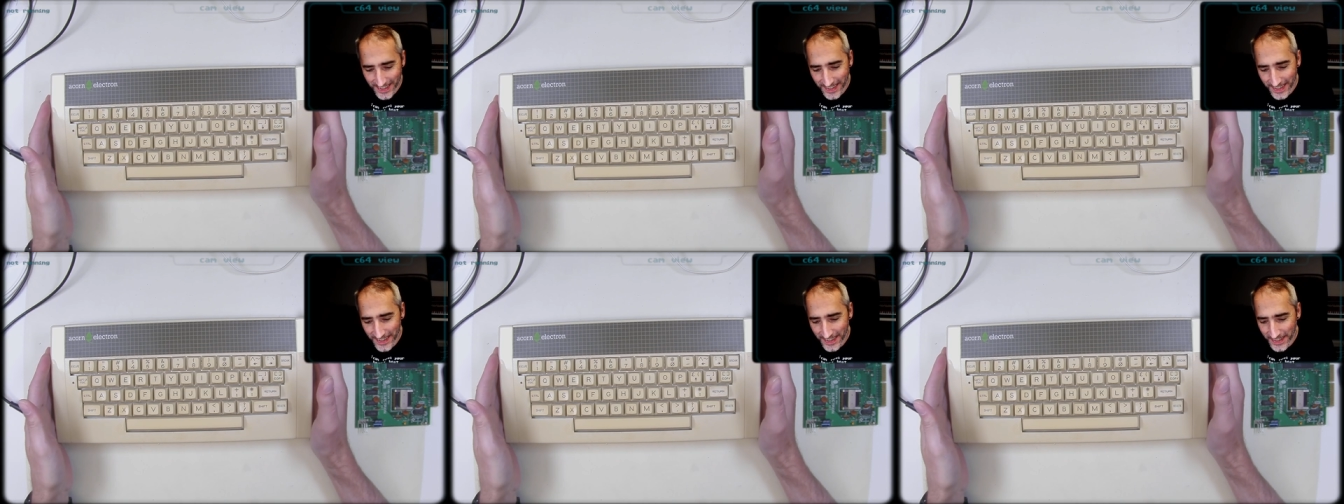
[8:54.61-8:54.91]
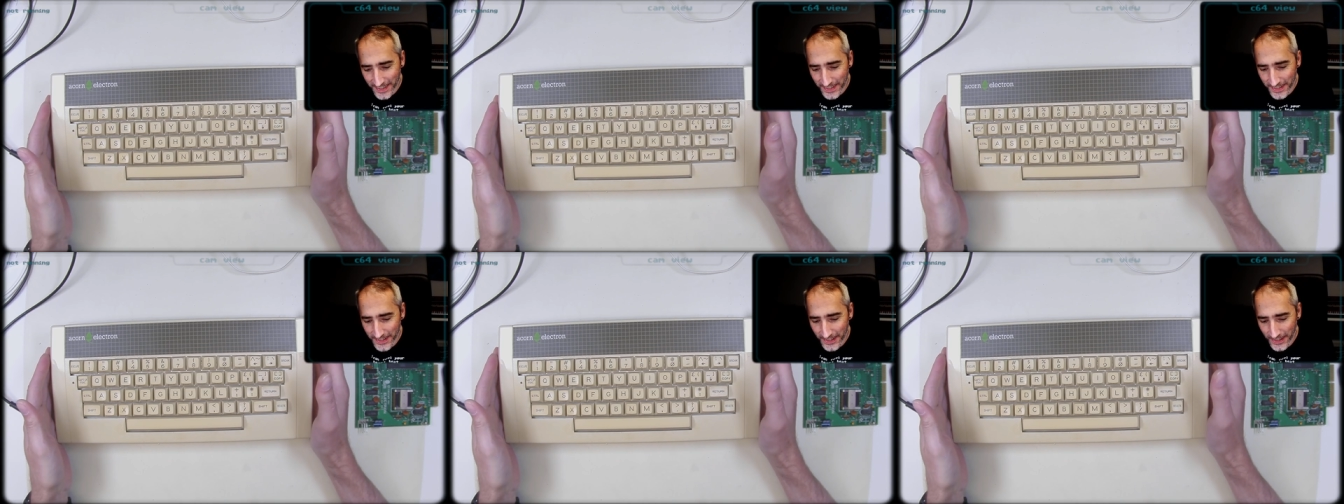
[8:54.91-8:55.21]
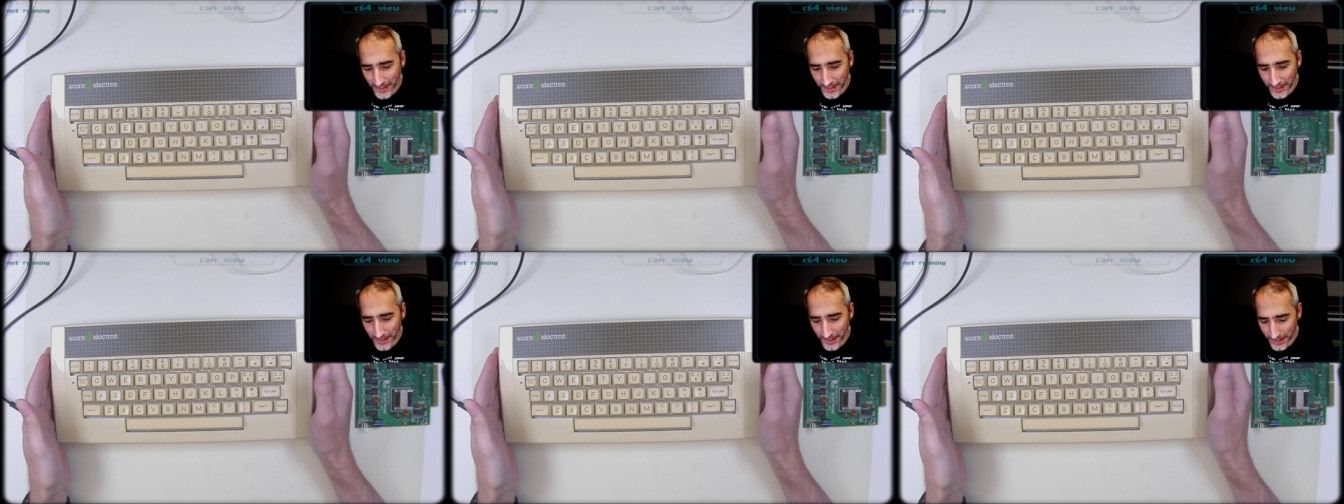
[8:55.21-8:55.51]
And
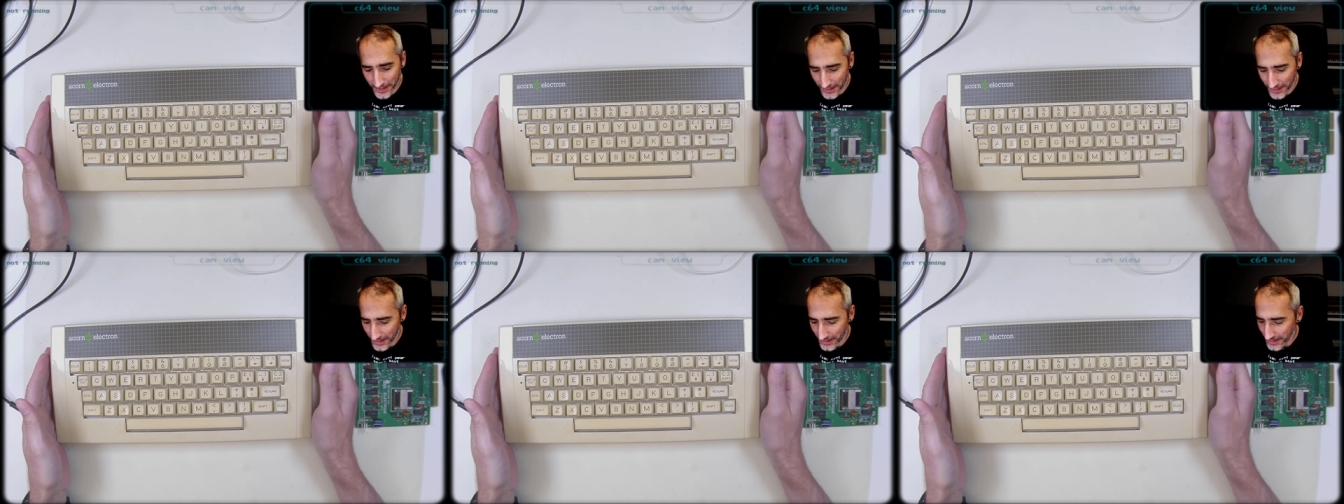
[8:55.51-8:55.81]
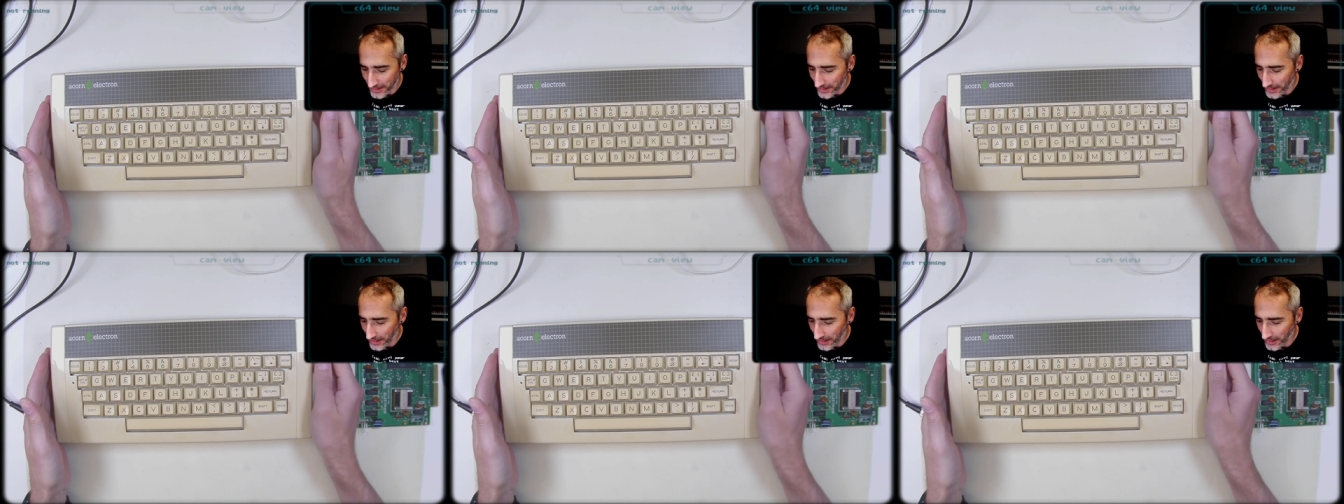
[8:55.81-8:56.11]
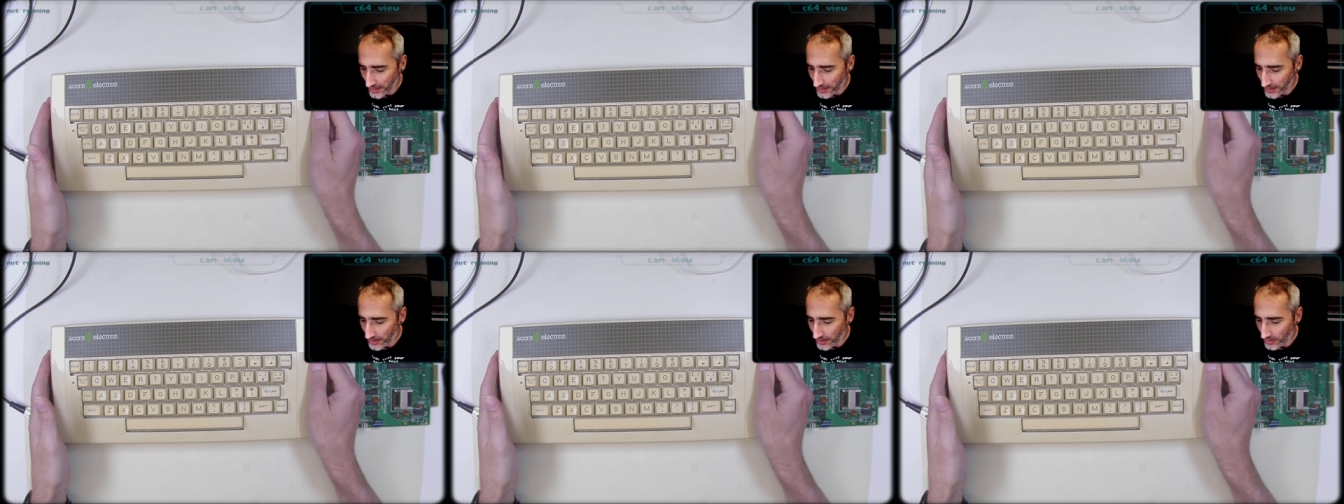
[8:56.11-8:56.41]
uh, it is
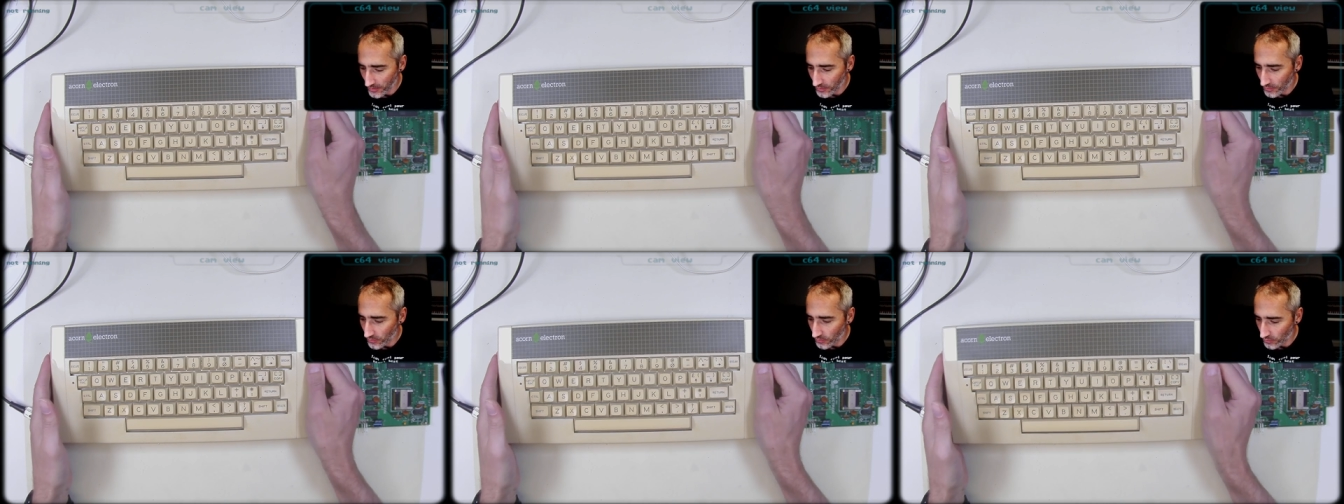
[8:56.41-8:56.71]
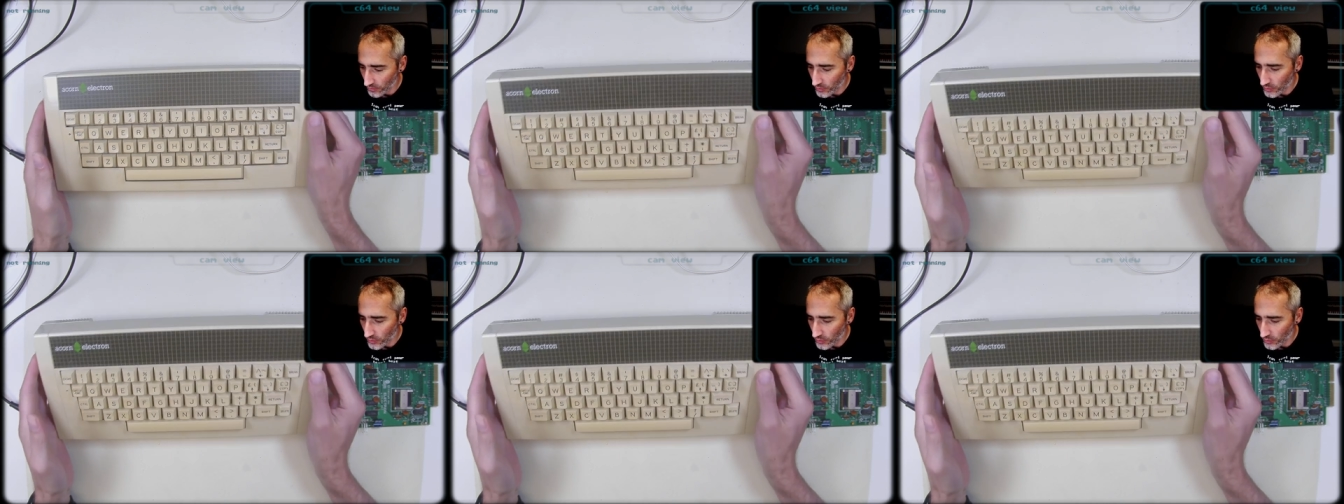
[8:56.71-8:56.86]
in